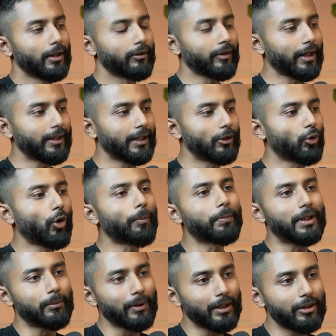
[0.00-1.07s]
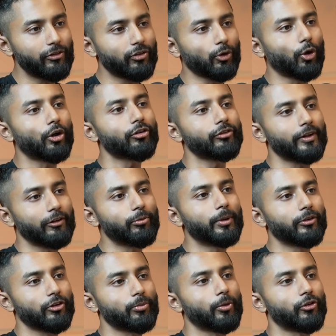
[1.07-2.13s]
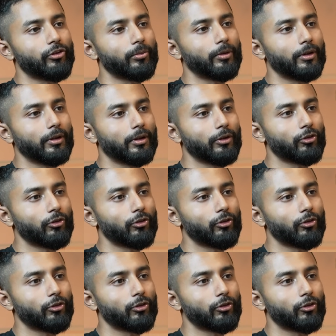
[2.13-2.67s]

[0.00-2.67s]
try and optimize cost as much as possible.